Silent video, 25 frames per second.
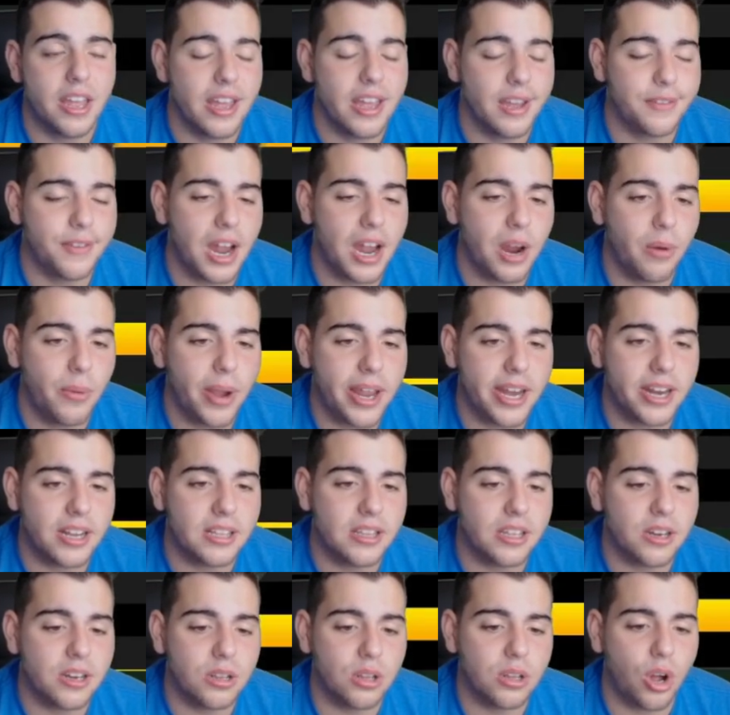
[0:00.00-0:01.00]
If I waited
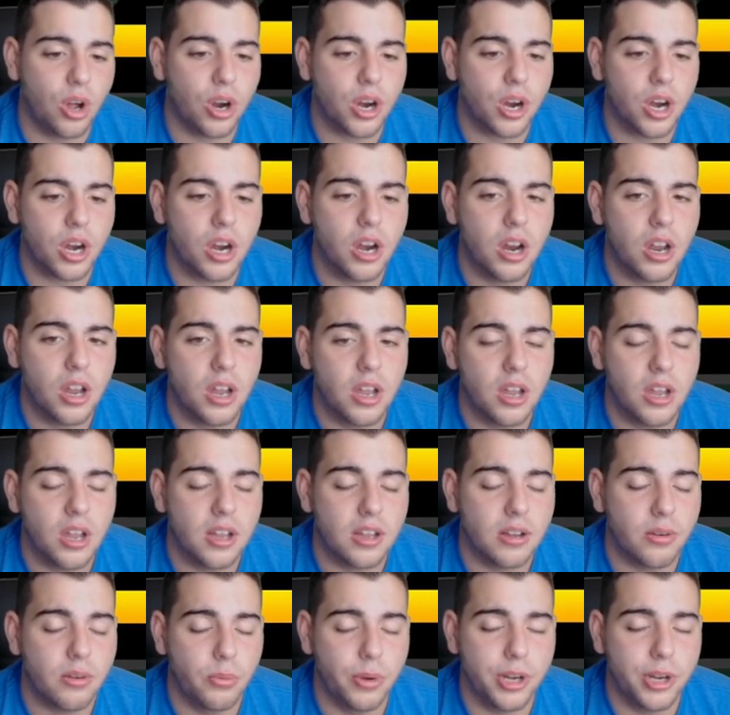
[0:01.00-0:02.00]
a little longer,
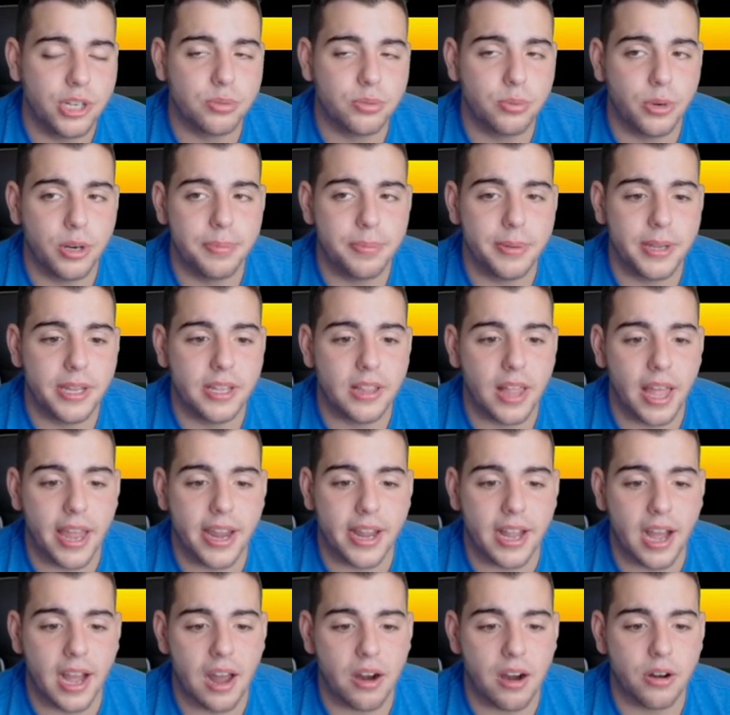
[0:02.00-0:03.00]
which would be
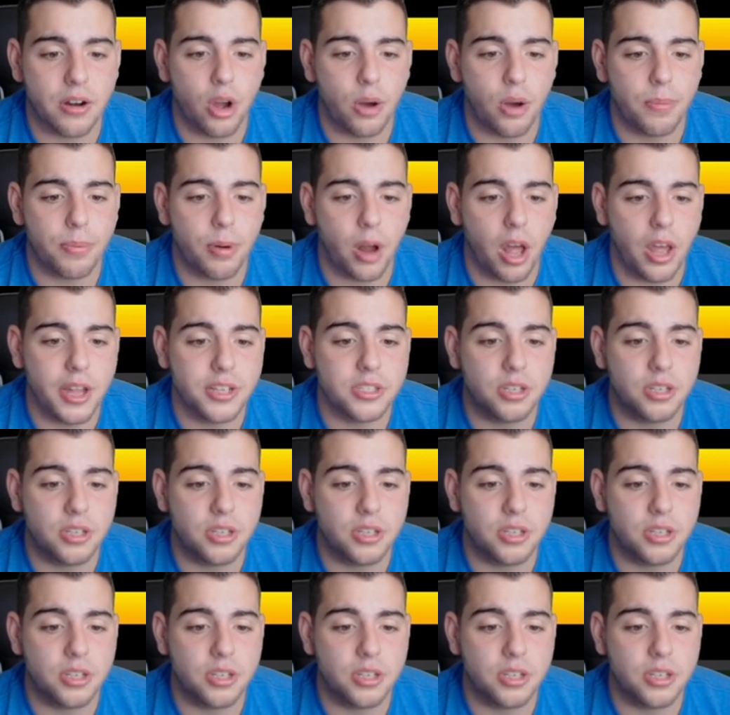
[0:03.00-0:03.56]
like, I don't know, probably